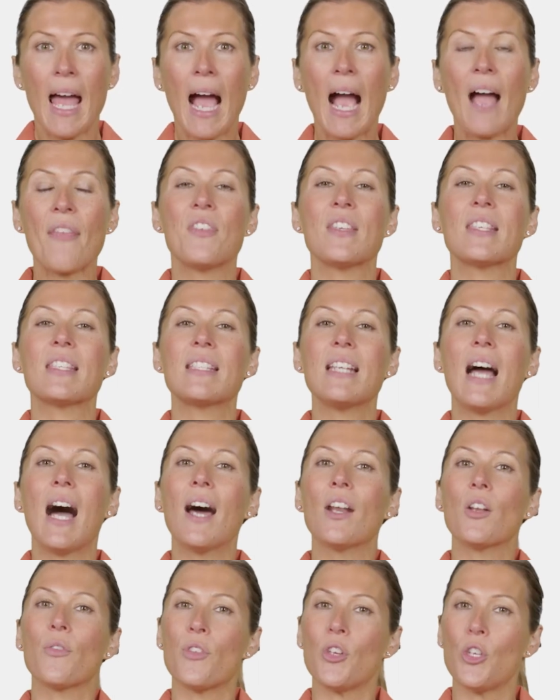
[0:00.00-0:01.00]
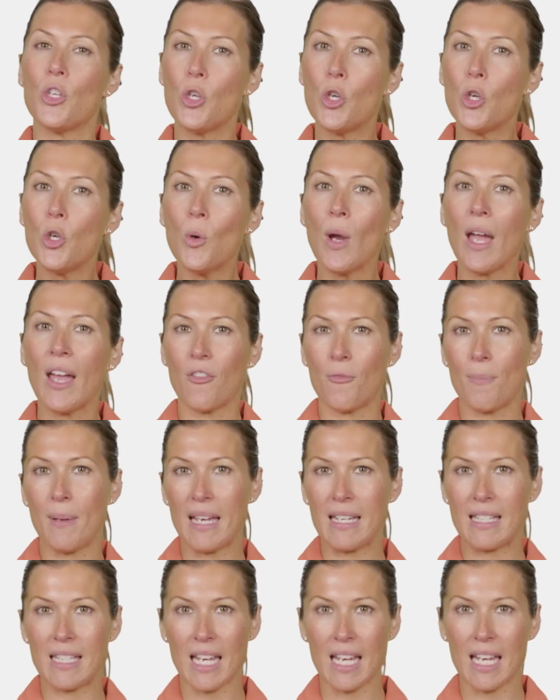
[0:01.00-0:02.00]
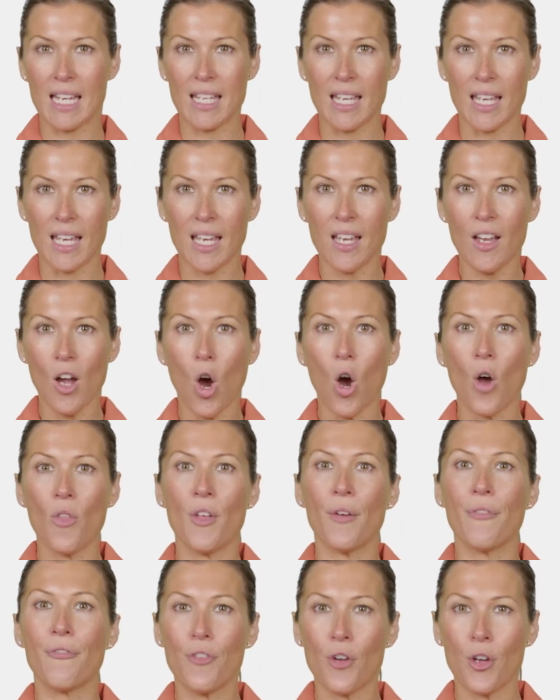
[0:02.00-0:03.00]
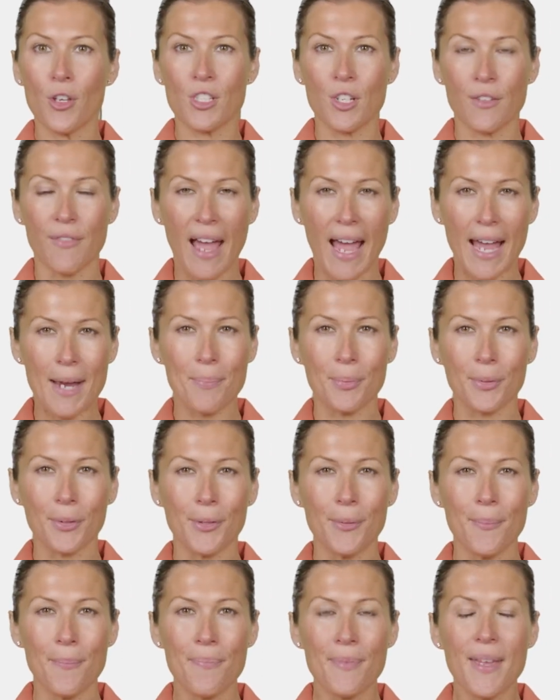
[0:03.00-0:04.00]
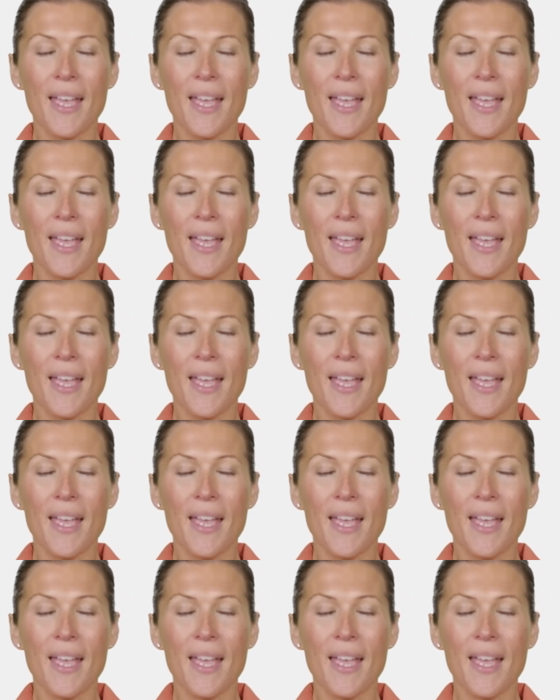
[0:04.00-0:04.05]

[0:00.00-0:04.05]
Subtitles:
At the start of the new FBT year, on the 1st of April,